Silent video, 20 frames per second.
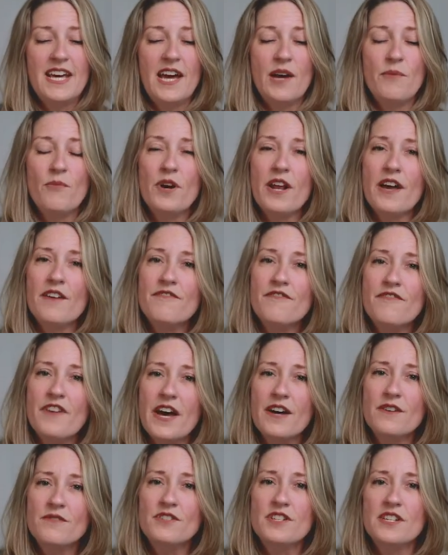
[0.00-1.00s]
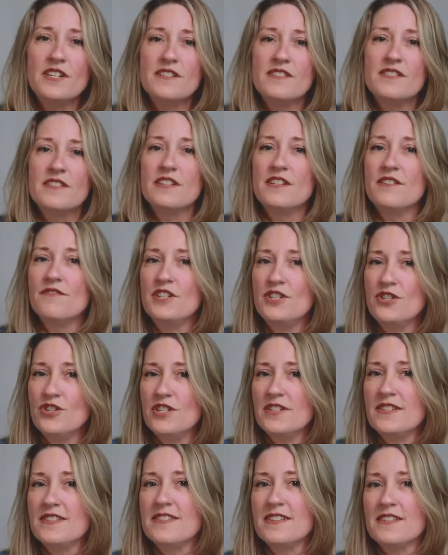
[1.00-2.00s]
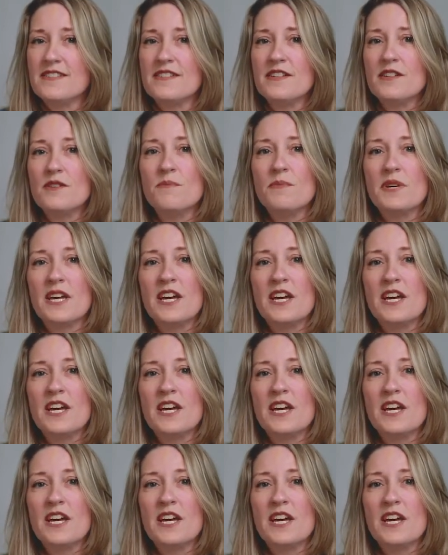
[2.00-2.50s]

And what I've found is the Da Vinci system